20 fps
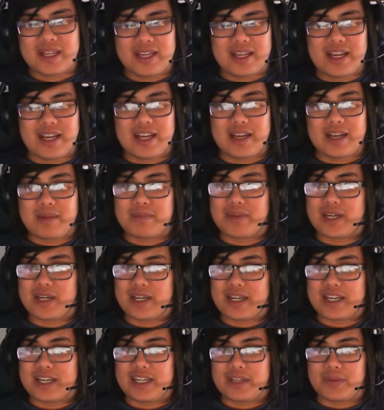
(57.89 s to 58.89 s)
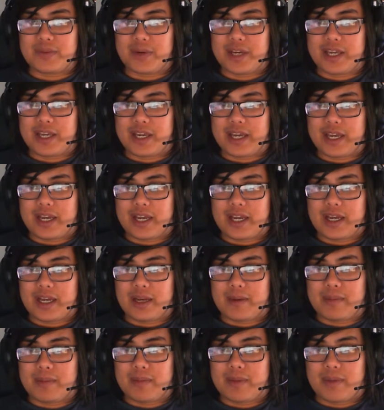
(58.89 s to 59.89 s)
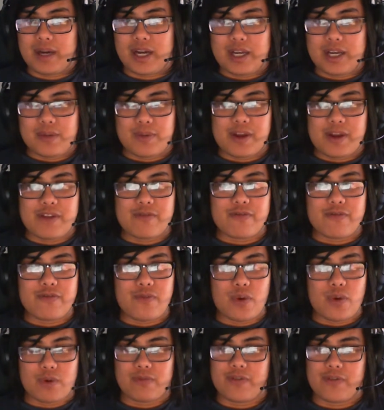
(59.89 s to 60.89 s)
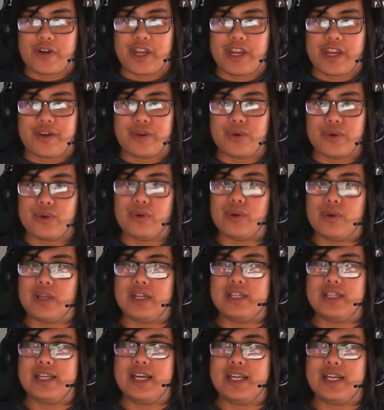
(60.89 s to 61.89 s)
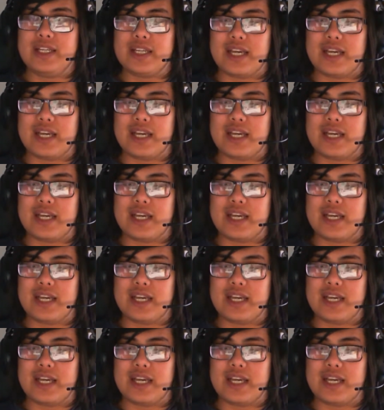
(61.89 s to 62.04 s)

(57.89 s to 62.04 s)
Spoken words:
But anyway, I went for 3-2 in the end.